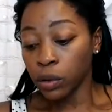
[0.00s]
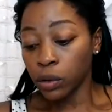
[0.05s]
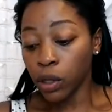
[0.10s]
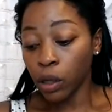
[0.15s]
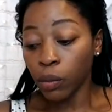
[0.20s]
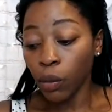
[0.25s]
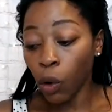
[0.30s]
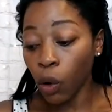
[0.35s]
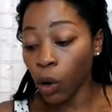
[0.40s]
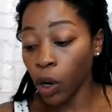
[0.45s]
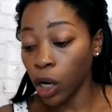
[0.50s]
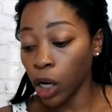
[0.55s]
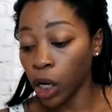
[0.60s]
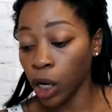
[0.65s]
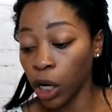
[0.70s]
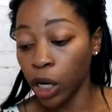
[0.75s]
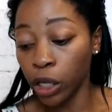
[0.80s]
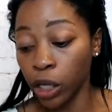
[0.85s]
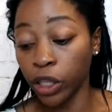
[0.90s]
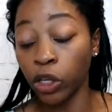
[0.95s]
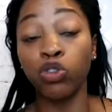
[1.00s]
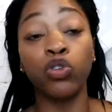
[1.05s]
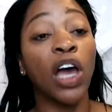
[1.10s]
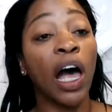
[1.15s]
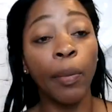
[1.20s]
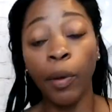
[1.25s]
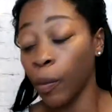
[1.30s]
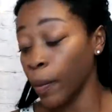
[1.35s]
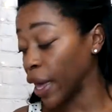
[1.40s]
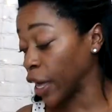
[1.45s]
the more the
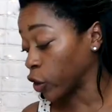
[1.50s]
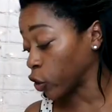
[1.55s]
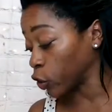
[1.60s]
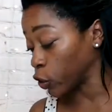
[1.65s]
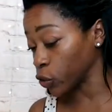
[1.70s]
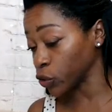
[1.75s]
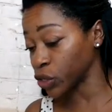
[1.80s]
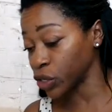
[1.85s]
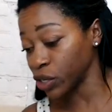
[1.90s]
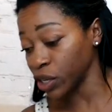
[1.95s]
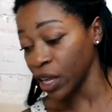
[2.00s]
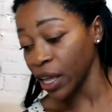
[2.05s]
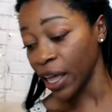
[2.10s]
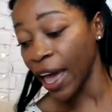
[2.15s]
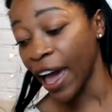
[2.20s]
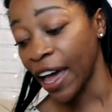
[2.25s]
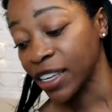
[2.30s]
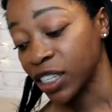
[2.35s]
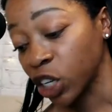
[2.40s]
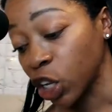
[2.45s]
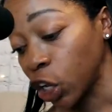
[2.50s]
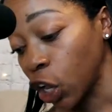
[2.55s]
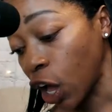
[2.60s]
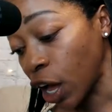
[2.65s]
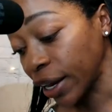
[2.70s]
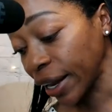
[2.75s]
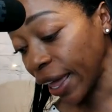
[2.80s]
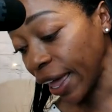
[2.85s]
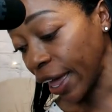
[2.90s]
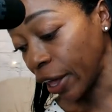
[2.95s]
troublemakers, as
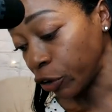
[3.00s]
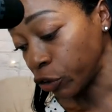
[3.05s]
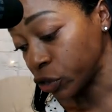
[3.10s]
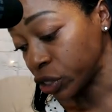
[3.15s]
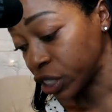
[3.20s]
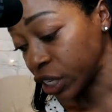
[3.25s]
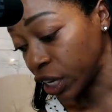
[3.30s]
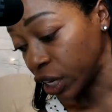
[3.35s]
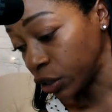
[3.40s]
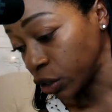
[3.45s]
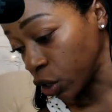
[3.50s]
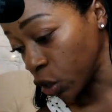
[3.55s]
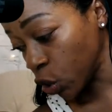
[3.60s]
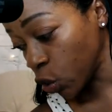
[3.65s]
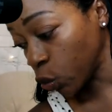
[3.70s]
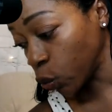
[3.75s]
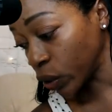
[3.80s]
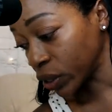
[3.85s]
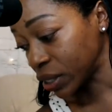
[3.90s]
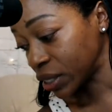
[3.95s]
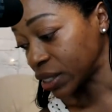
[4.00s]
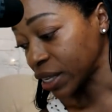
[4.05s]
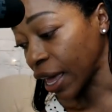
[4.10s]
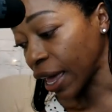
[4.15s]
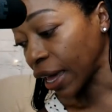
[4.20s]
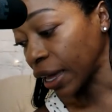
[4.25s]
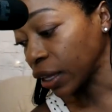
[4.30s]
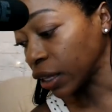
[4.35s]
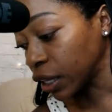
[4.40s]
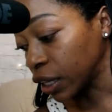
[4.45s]
Claude Anderson would
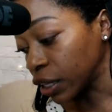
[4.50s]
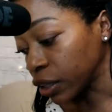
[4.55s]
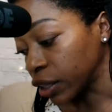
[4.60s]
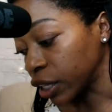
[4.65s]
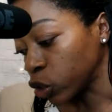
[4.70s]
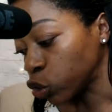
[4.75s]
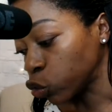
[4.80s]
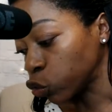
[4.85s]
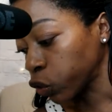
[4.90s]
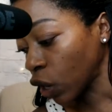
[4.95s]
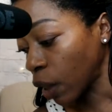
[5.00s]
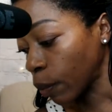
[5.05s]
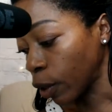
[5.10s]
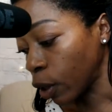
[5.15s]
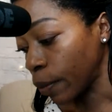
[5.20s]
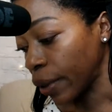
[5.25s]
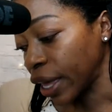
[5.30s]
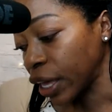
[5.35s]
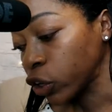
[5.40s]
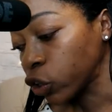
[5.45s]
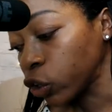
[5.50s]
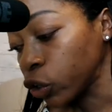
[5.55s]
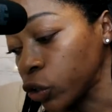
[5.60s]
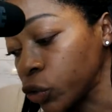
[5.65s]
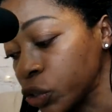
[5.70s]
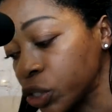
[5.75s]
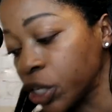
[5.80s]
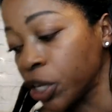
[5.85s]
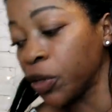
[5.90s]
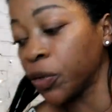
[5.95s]
say, the
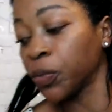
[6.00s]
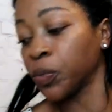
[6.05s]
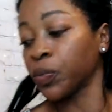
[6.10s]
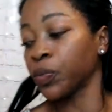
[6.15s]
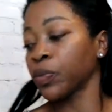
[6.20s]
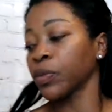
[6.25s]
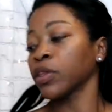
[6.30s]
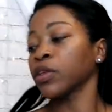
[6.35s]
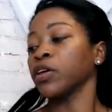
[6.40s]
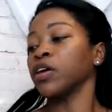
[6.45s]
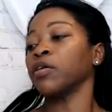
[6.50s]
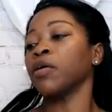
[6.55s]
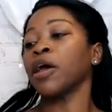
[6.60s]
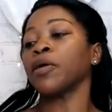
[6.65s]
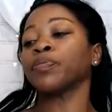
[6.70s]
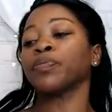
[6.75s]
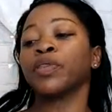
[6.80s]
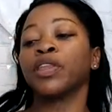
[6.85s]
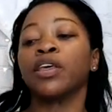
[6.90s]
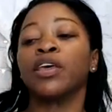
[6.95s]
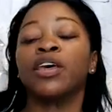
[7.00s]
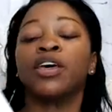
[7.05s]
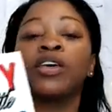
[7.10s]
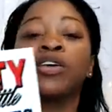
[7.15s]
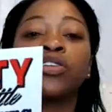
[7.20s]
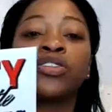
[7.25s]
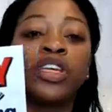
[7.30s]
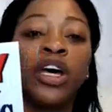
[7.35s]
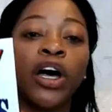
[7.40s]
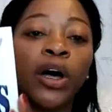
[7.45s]
troublemakers. All right,
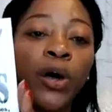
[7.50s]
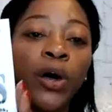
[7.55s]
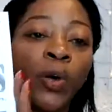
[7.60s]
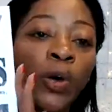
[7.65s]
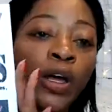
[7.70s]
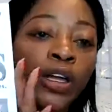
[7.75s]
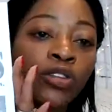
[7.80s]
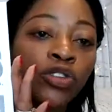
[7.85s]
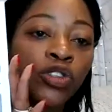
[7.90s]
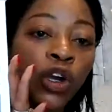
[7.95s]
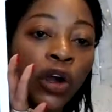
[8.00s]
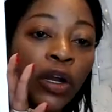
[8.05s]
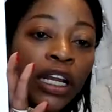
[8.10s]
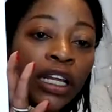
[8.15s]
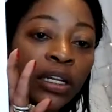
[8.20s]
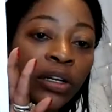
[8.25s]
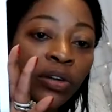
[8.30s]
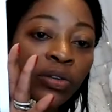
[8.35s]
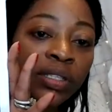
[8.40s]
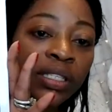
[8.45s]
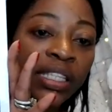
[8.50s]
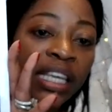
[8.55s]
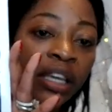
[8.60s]
so Dirty Little